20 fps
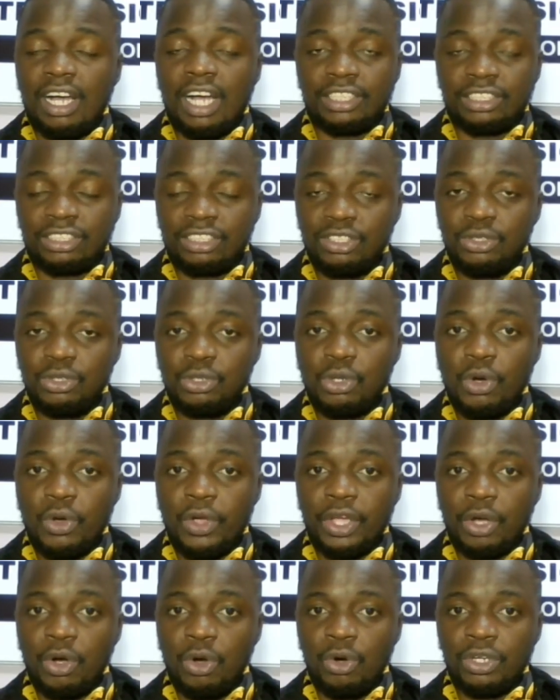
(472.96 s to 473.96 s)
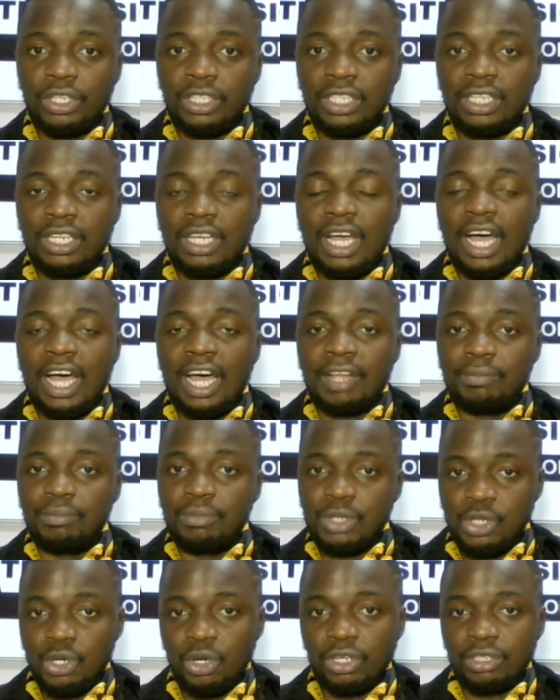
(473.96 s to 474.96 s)
still going on and
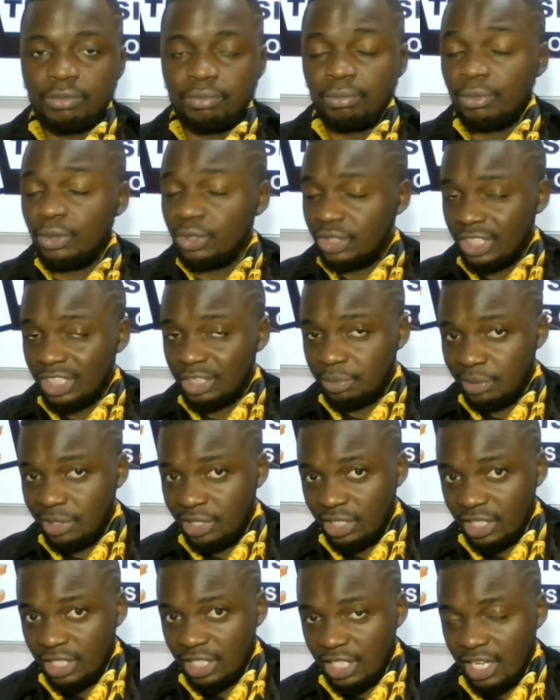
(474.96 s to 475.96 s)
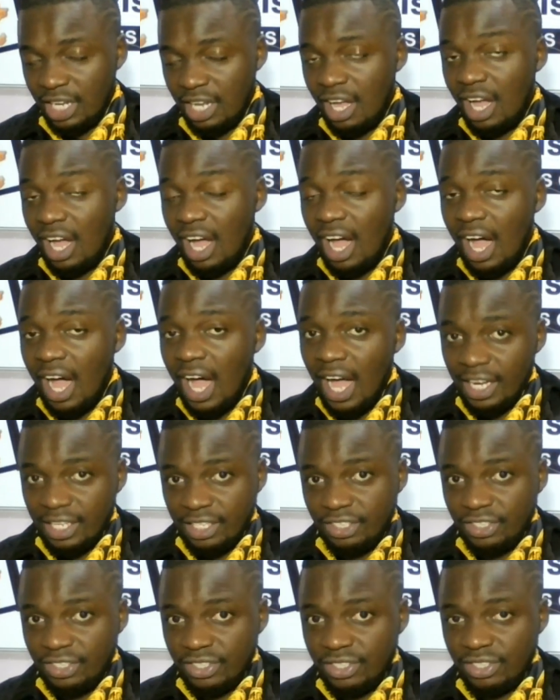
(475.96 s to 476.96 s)
beyond, most especially
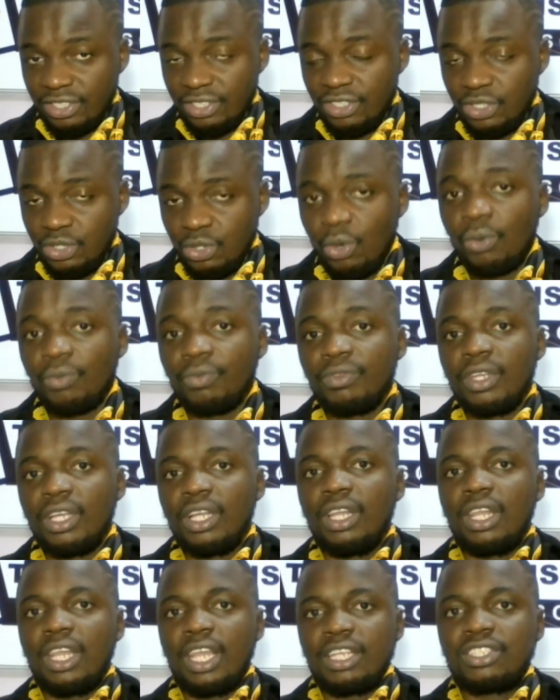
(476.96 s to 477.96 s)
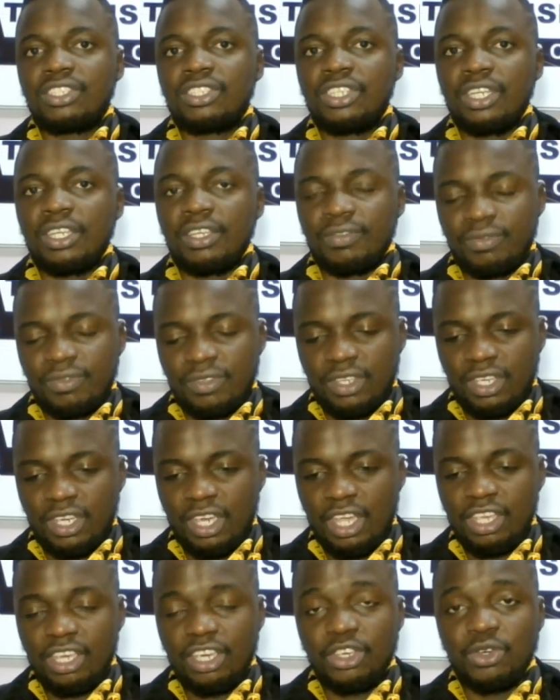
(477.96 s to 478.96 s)
artists. So let's see,
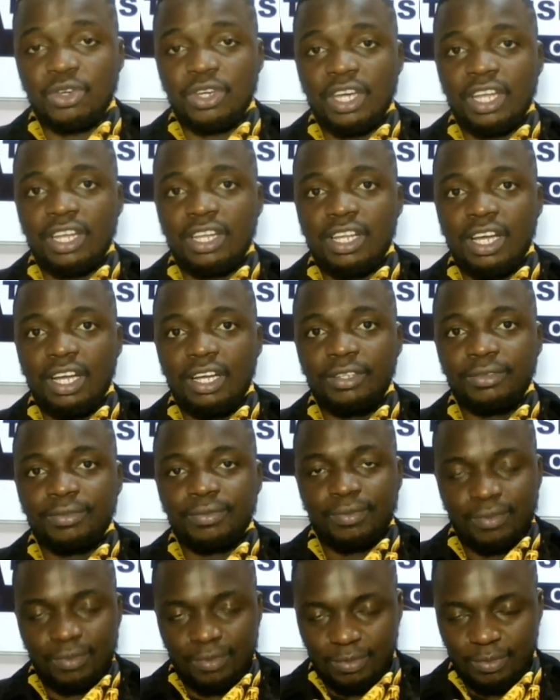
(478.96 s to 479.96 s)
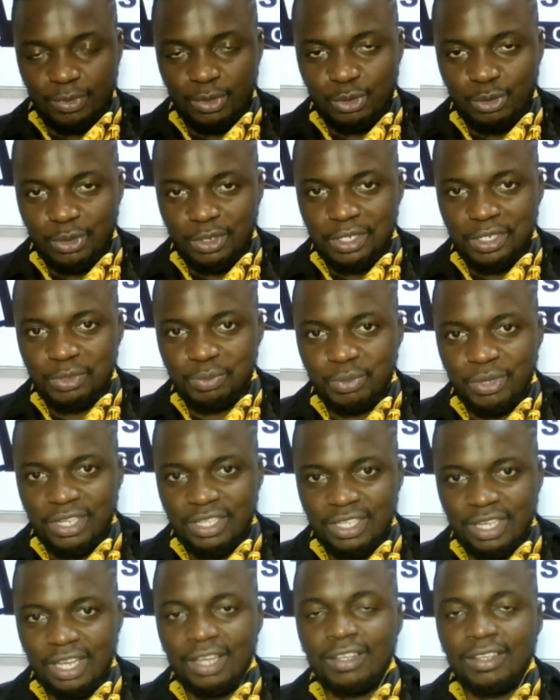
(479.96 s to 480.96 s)
Kenya, Uganda, which one is
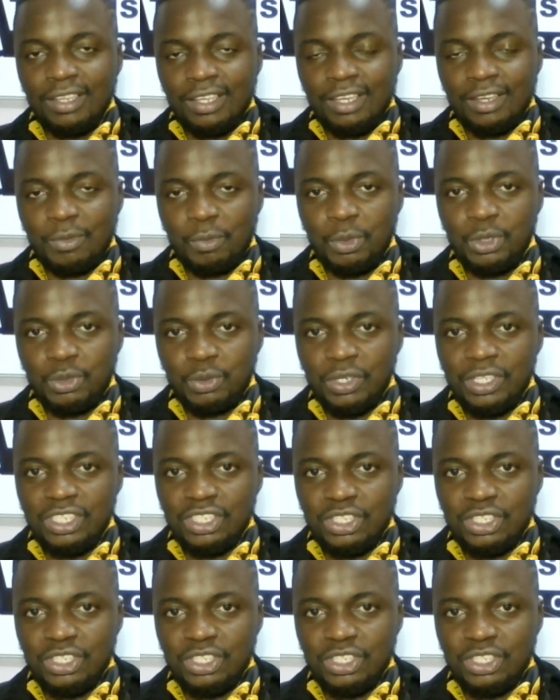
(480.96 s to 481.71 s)
better? Which one